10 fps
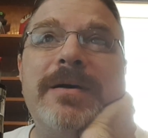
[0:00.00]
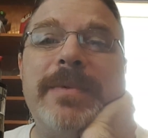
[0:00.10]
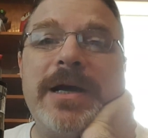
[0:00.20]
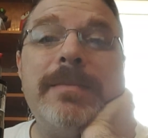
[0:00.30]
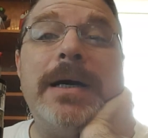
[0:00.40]

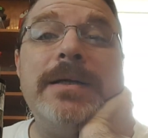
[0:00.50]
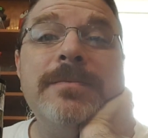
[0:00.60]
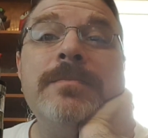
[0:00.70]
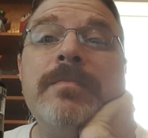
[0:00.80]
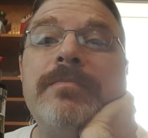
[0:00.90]
mech mod,
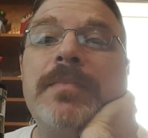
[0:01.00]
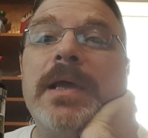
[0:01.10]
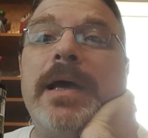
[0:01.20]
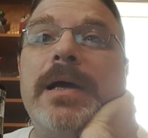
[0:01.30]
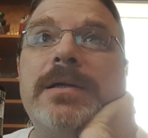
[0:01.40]

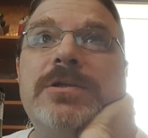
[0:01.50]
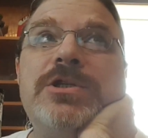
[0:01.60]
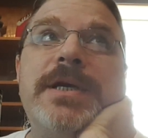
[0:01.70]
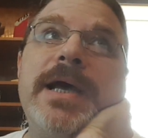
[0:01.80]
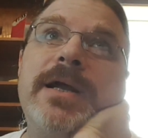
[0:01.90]
and
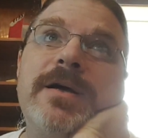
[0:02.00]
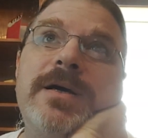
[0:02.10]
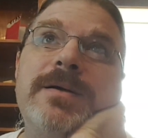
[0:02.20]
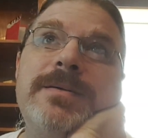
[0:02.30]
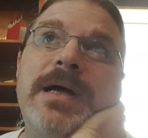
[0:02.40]
she had
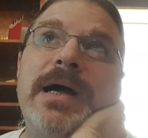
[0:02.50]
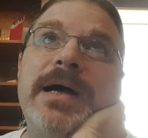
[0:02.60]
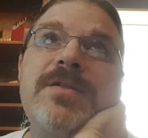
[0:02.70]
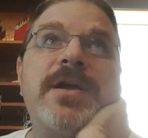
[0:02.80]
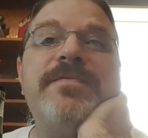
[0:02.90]
a
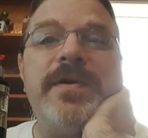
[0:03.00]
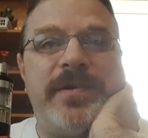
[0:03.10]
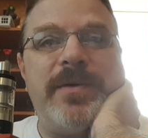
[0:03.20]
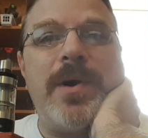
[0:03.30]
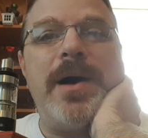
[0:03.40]
iStick
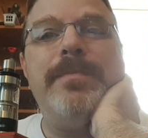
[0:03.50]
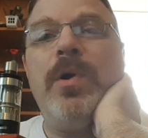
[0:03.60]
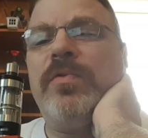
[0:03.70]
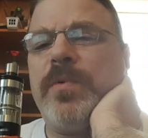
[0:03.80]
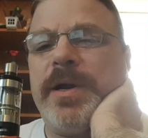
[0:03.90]
50 watt,
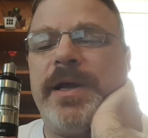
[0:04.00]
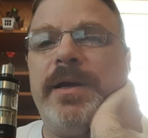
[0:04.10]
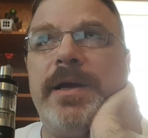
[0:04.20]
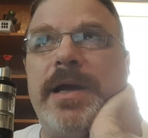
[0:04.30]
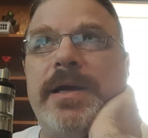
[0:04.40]
both
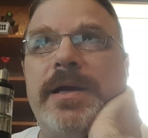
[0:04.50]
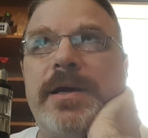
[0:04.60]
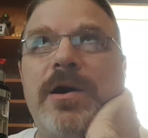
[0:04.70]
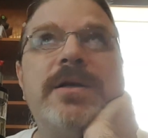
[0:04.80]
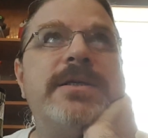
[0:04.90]
running a
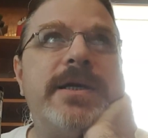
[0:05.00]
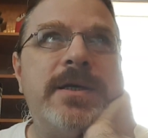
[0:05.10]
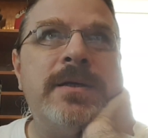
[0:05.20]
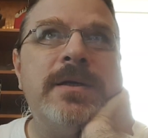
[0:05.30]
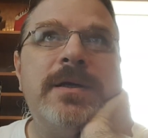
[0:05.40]
Arctic
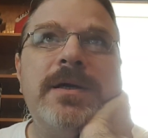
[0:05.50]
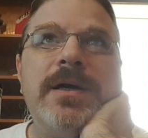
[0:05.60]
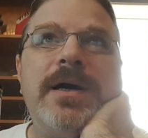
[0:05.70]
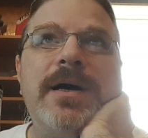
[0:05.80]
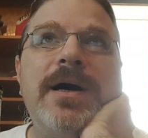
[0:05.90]

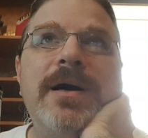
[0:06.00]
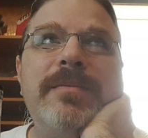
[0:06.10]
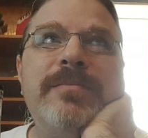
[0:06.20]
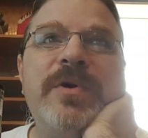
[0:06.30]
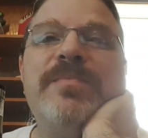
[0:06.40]

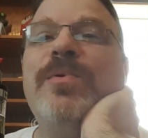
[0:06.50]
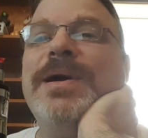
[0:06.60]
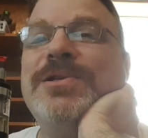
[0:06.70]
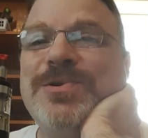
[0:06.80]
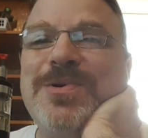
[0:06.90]
with
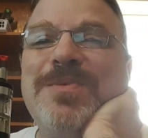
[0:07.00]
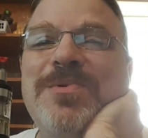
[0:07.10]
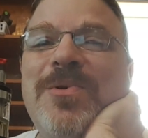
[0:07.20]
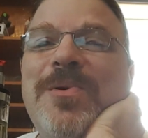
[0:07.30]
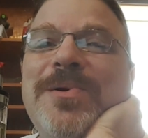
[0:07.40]
0.2 ohm
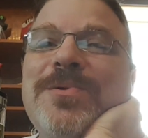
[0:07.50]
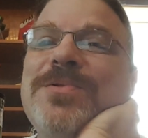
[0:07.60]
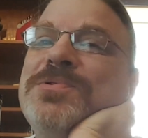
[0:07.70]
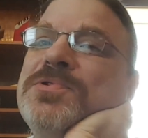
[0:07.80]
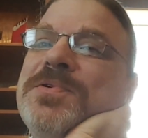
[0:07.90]

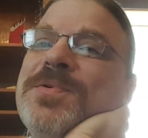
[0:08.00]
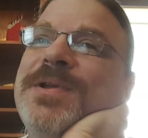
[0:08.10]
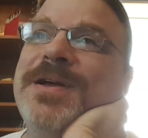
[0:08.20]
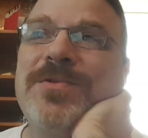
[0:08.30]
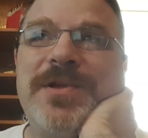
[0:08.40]
coils, and she said
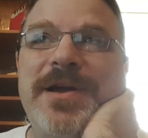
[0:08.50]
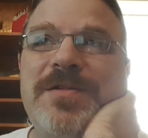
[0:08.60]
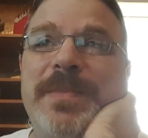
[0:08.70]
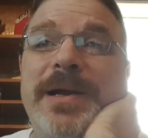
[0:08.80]
his tastes